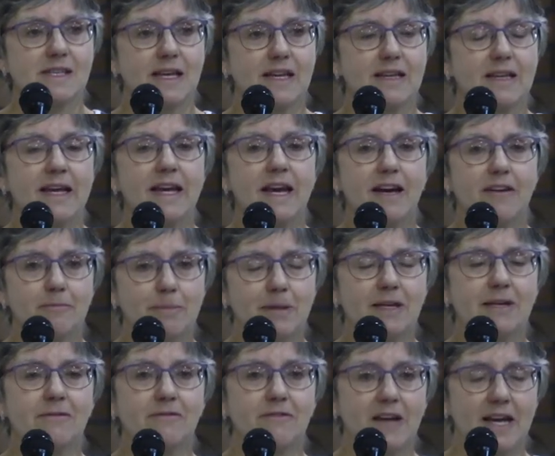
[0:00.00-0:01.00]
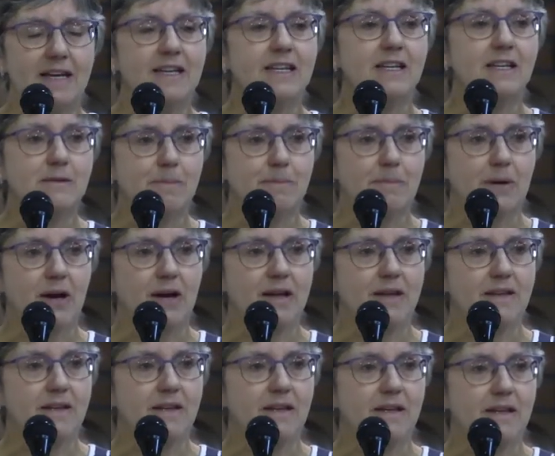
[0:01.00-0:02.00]
and they have been vetted by
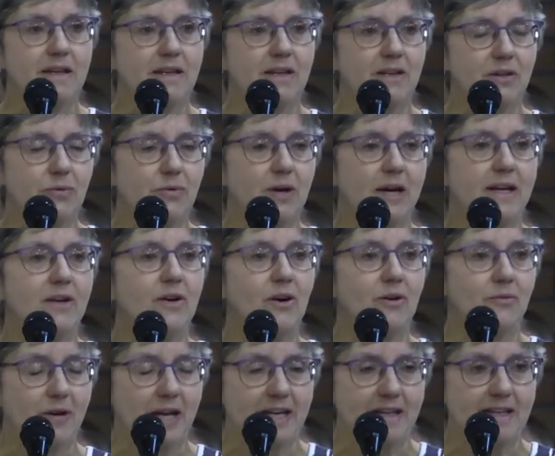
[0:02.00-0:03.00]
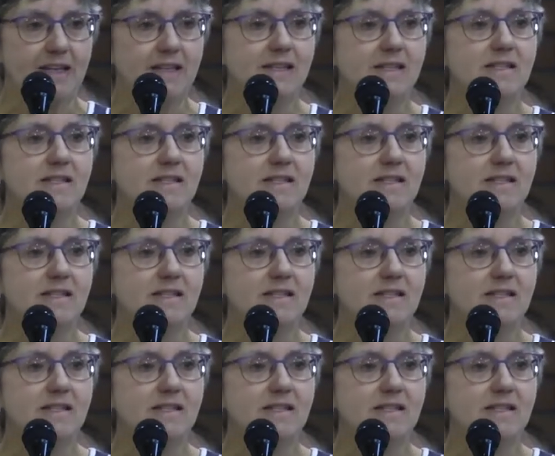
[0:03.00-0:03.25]
the UN already,